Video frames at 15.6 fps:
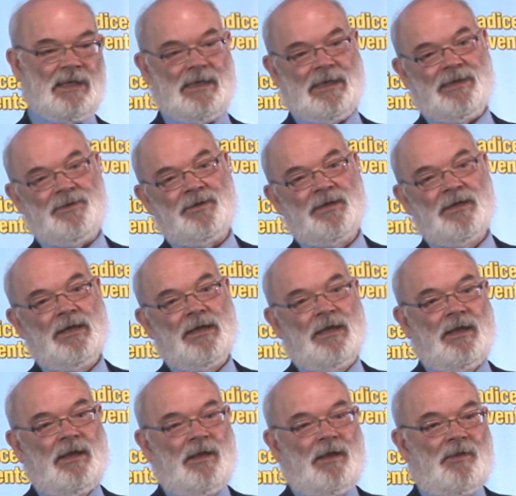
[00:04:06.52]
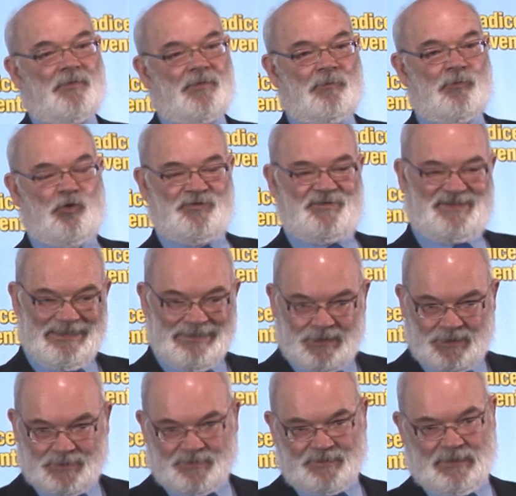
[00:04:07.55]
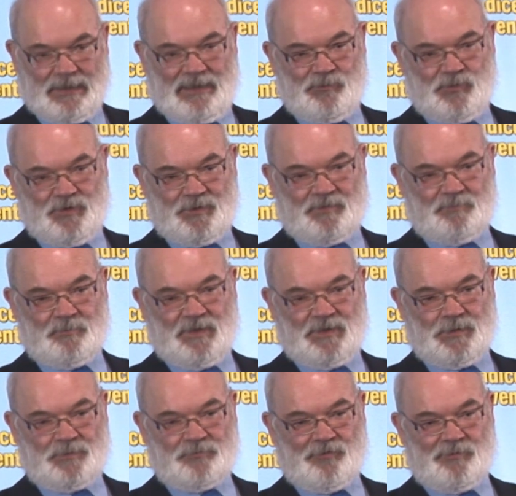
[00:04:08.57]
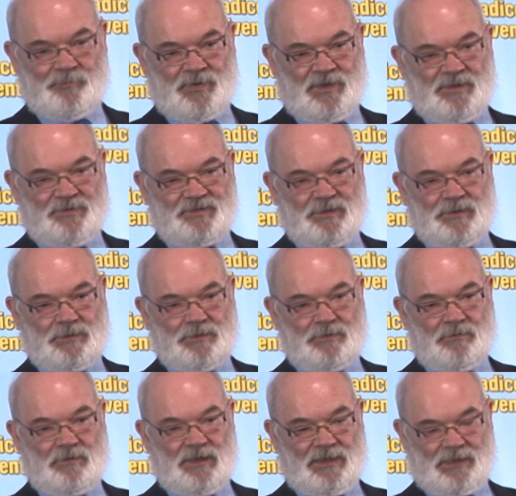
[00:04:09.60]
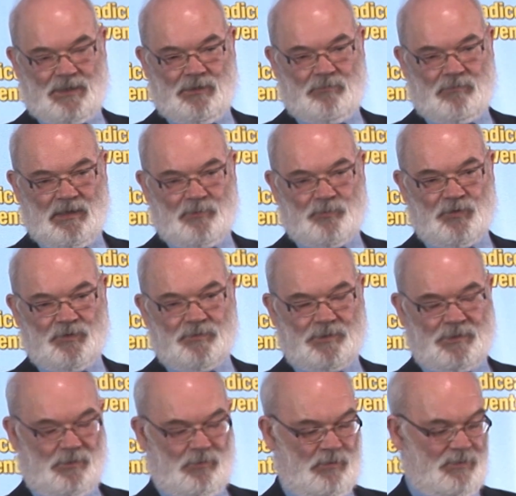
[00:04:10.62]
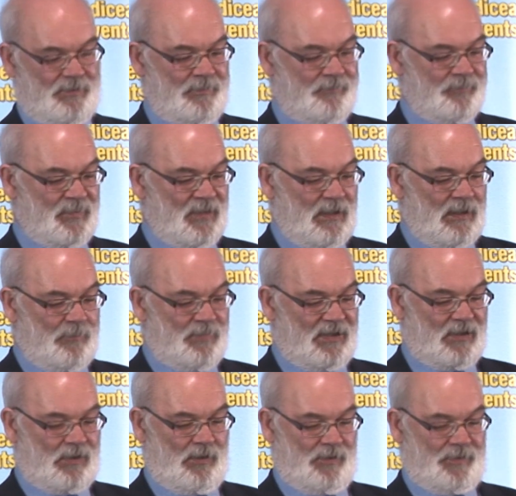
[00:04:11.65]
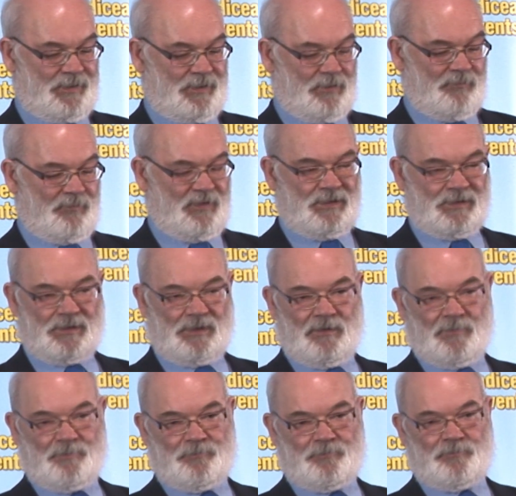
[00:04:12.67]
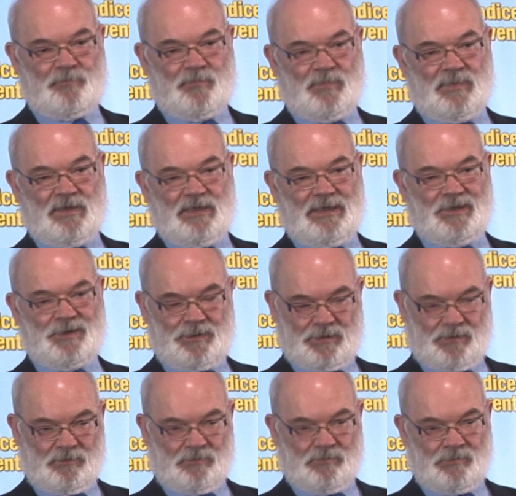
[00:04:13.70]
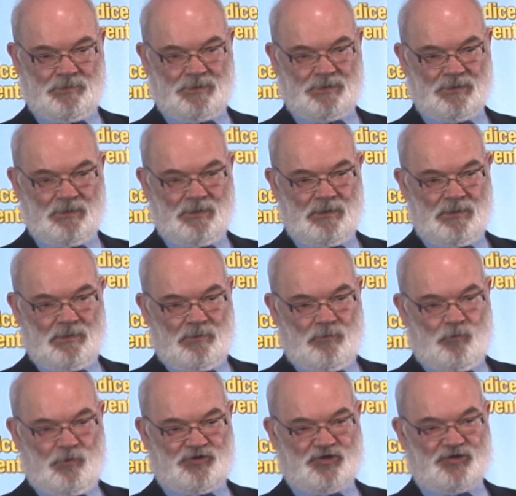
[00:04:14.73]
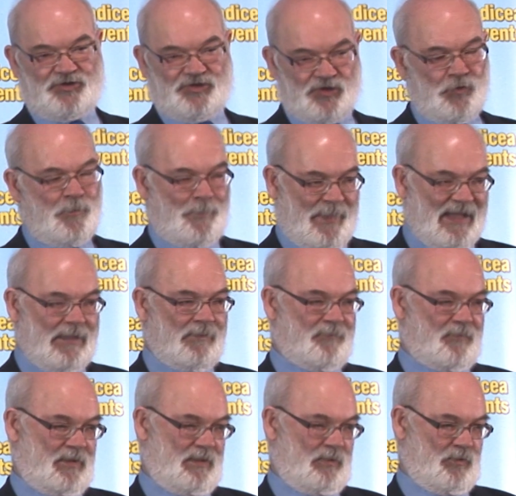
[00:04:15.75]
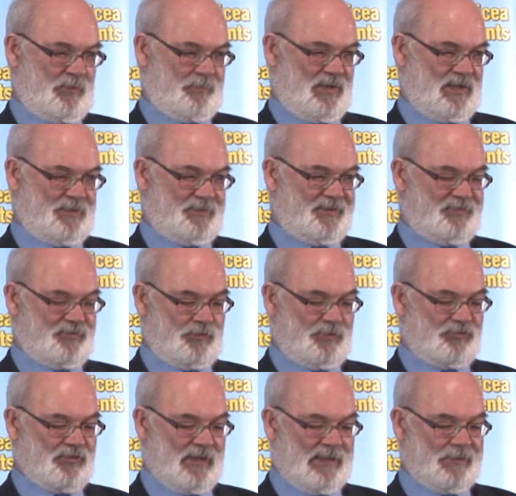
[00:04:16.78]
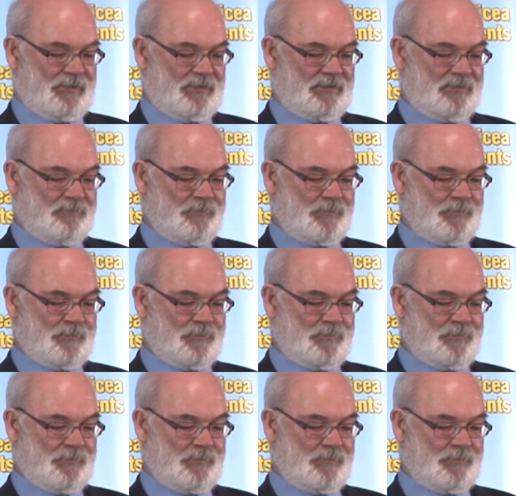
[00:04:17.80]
in the more decent elements from mainstream parties like UKIP and so on, because these are issues which are too big for any one party to address.